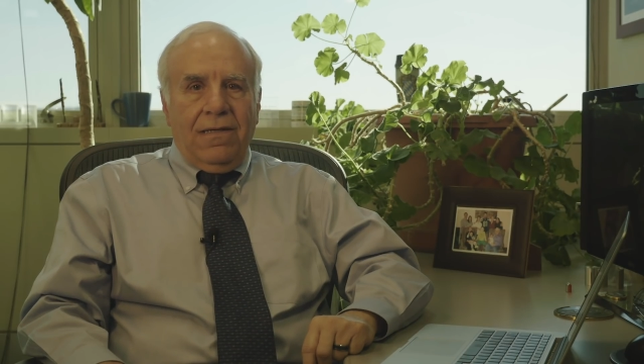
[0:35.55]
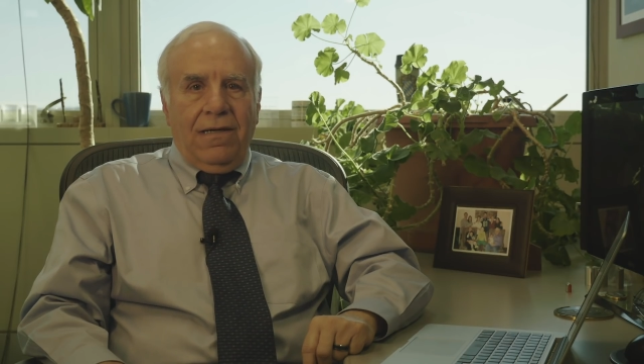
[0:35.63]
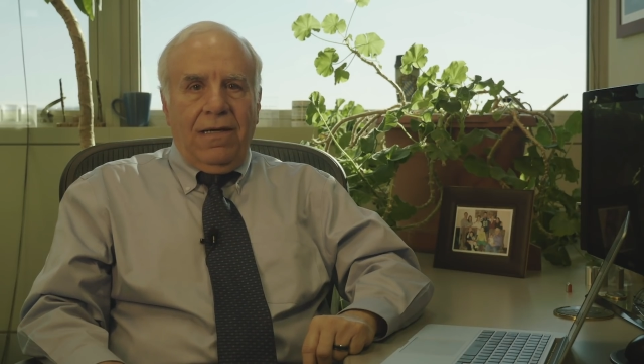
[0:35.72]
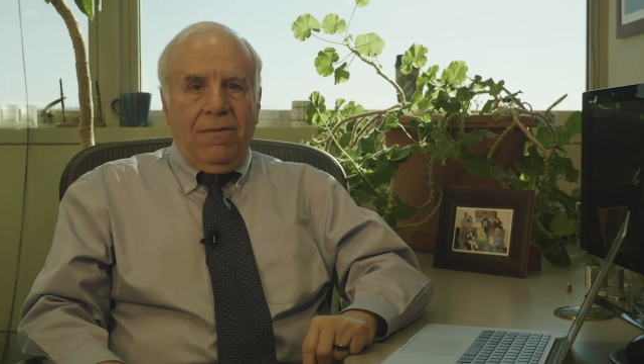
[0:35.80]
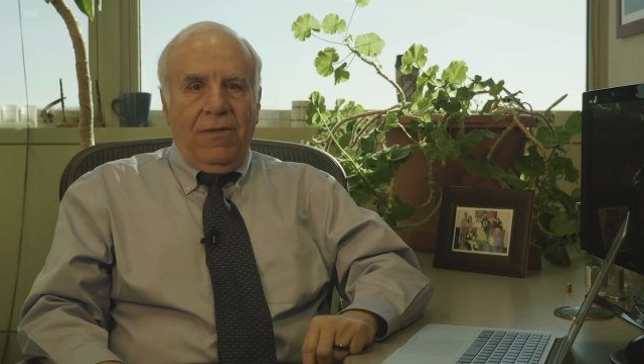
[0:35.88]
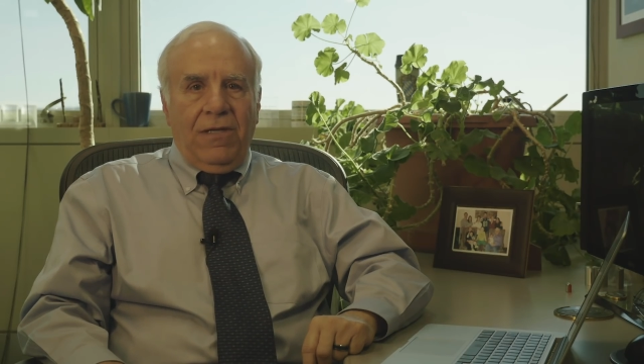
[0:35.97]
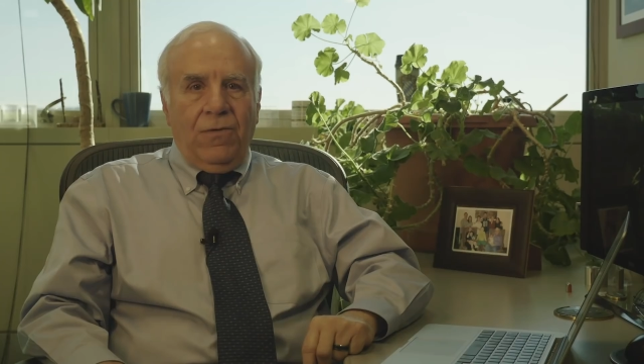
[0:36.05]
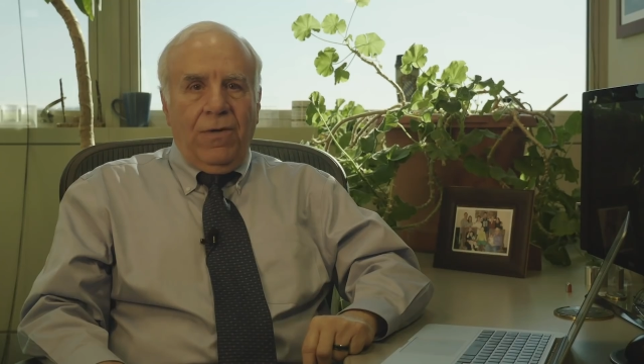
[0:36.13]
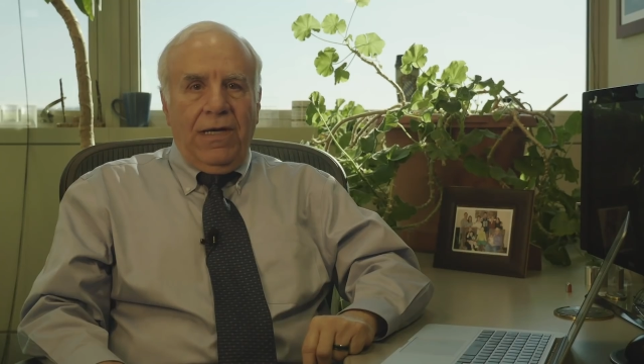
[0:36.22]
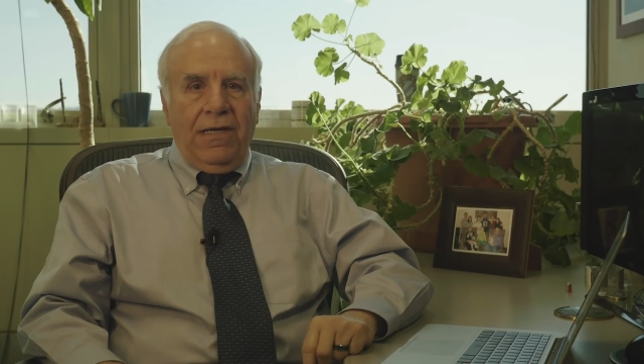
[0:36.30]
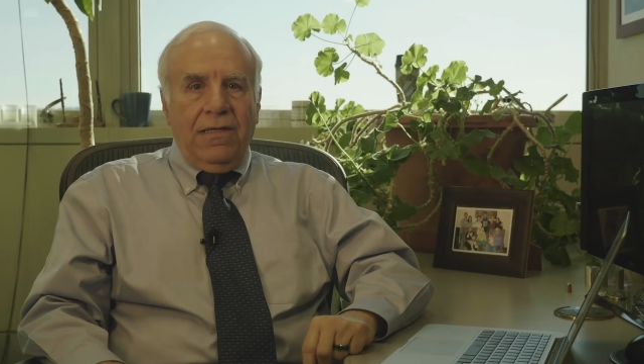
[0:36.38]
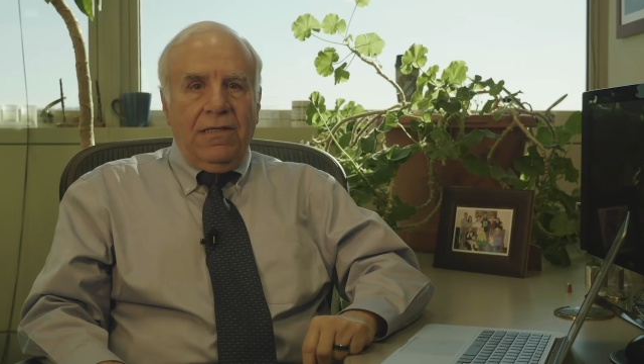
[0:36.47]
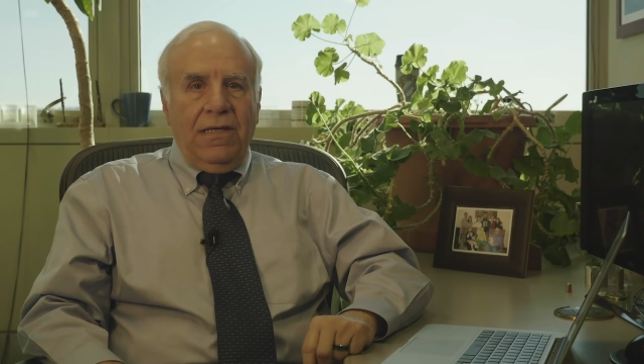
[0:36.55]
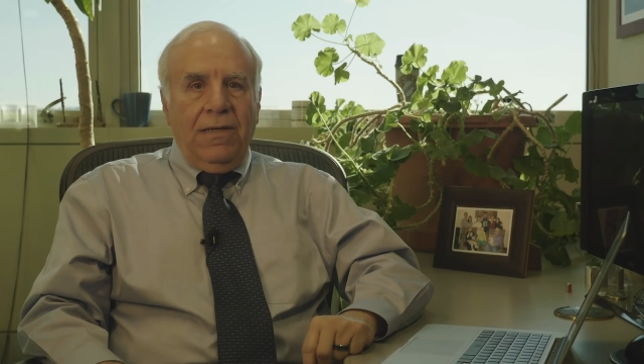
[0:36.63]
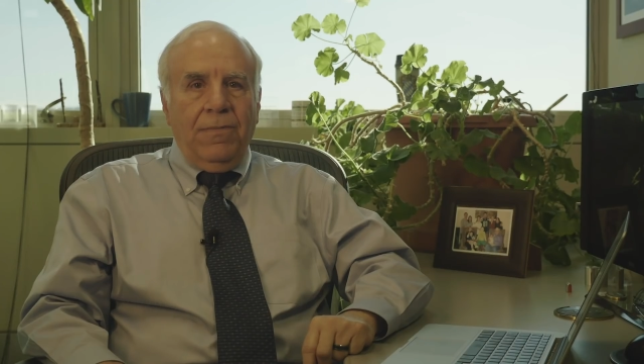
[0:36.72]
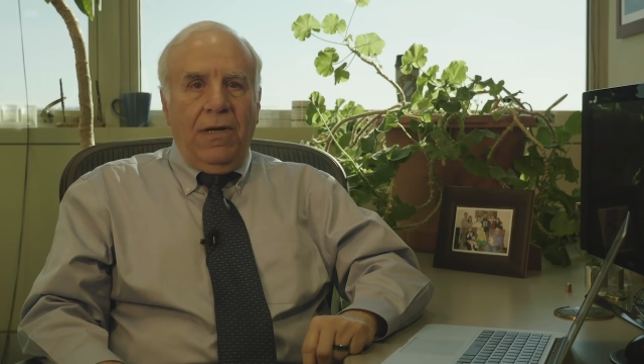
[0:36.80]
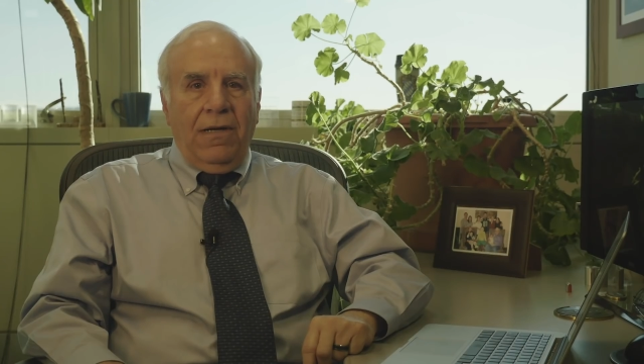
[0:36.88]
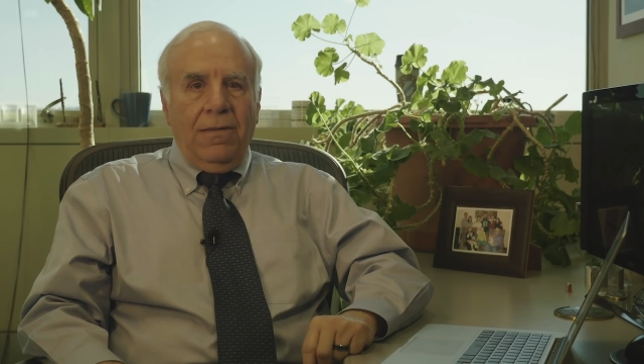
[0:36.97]
I am the Dwight C.
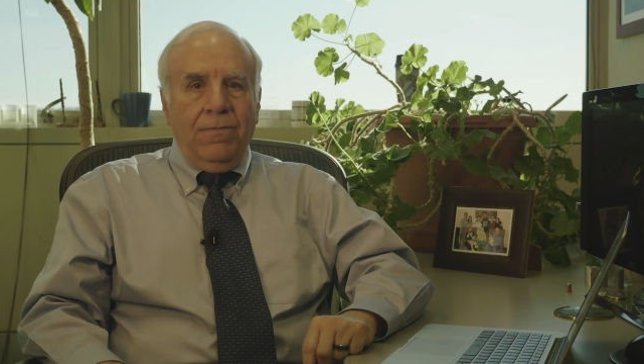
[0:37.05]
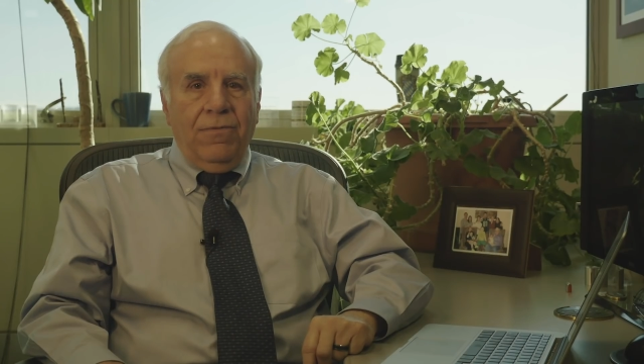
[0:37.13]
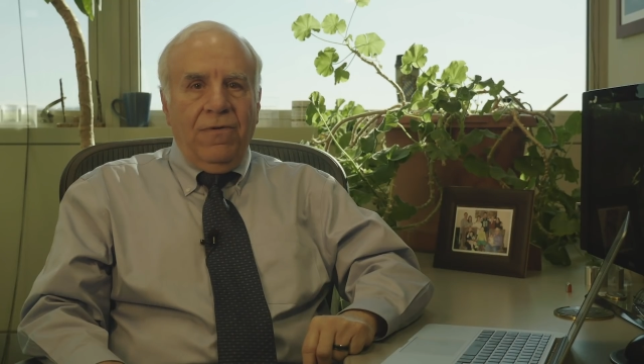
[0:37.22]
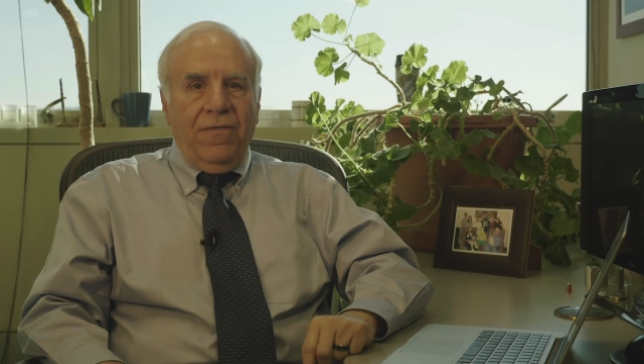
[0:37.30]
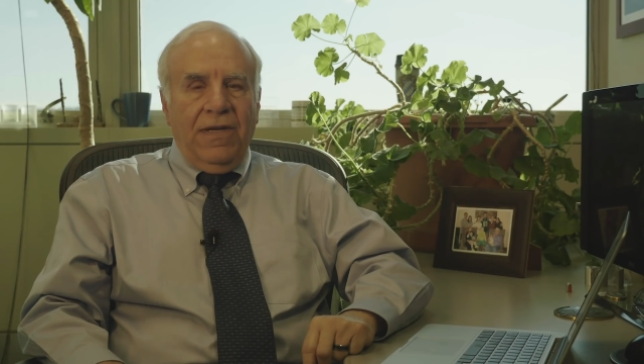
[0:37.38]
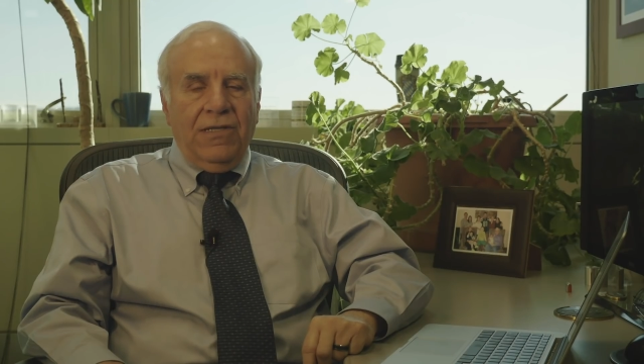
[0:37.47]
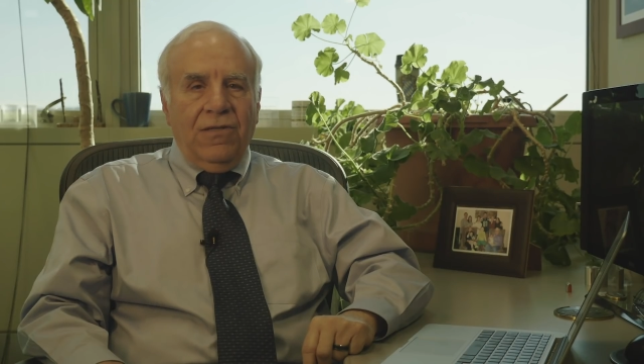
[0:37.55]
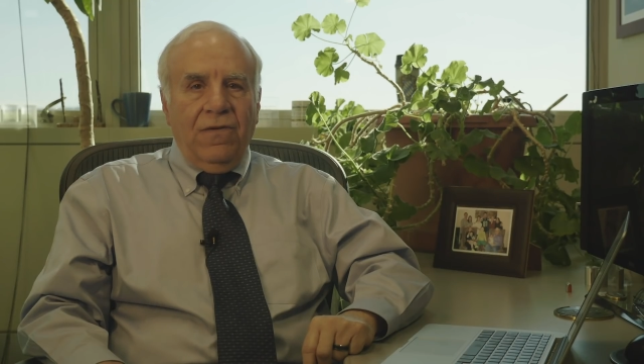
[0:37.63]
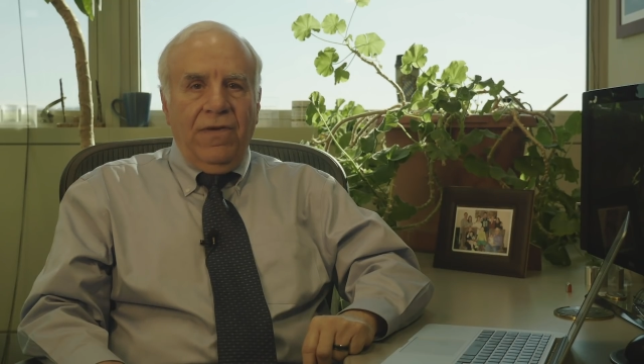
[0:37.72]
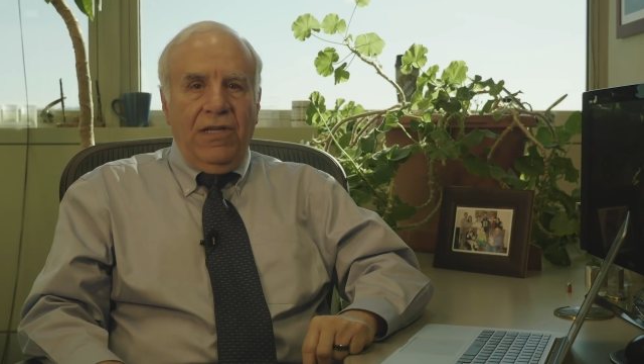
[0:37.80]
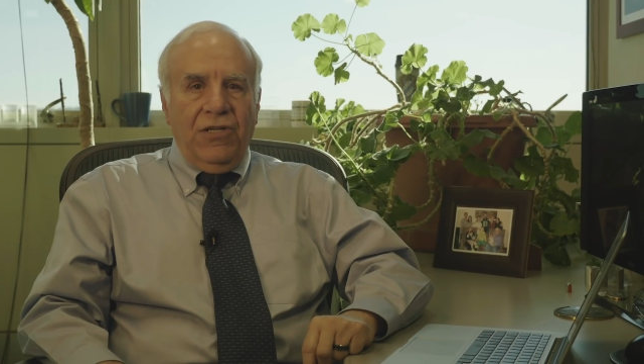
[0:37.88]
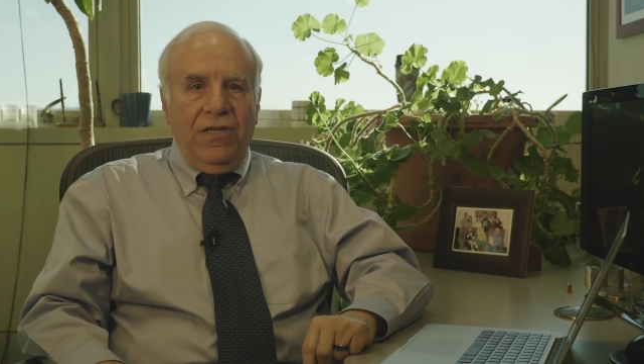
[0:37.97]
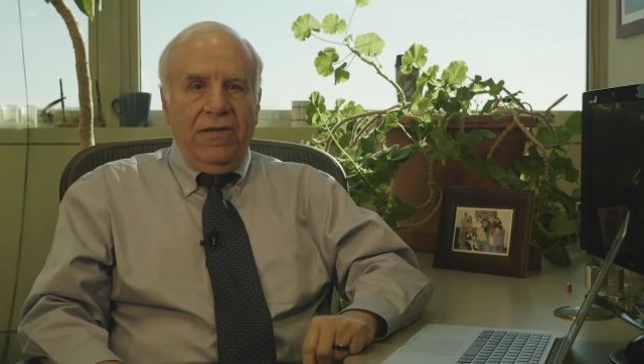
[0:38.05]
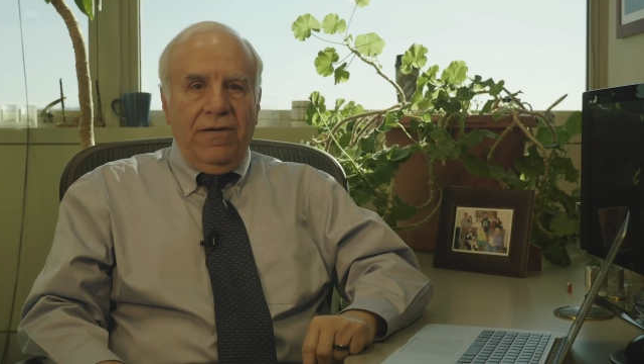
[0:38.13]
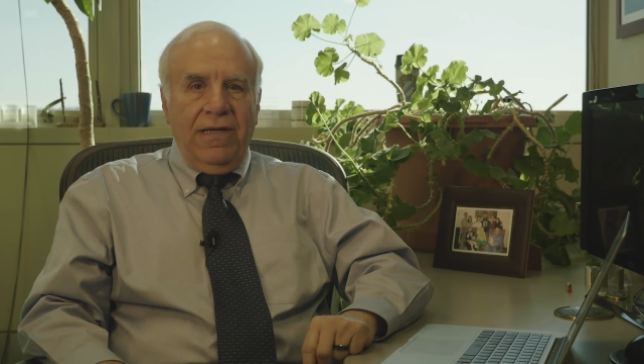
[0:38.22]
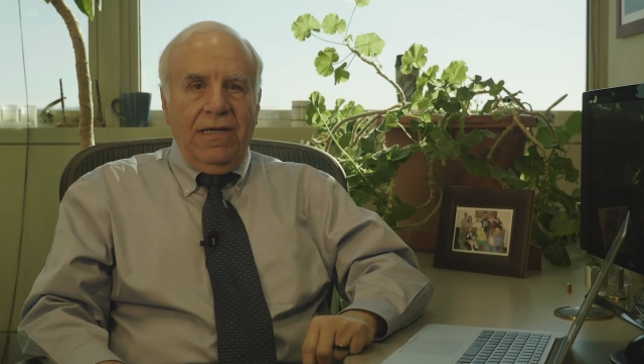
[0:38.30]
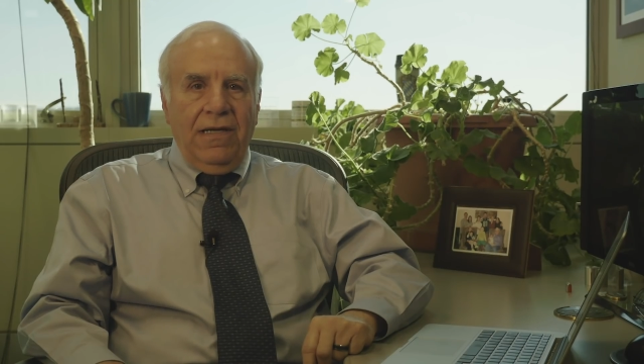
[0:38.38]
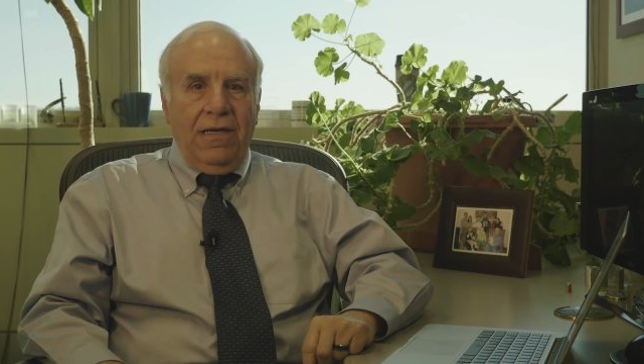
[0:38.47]
Baum Professor of Engineering